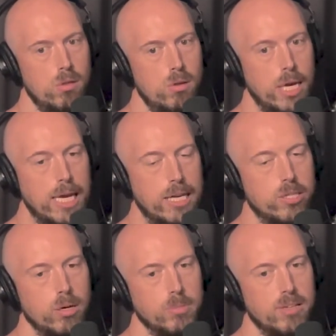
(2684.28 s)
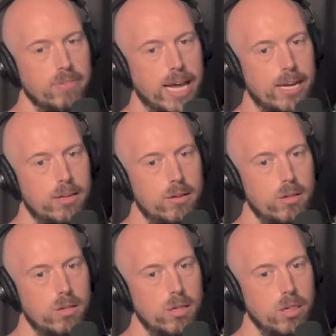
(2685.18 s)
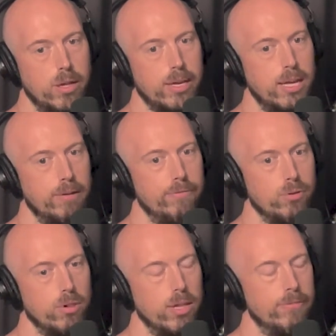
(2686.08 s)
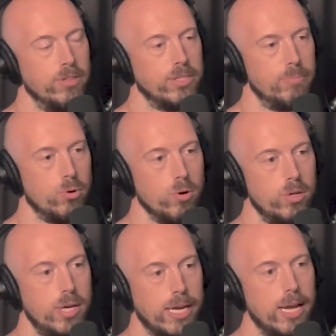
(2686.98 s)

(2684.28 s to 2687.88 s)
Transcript: in terms of like looking for love and support,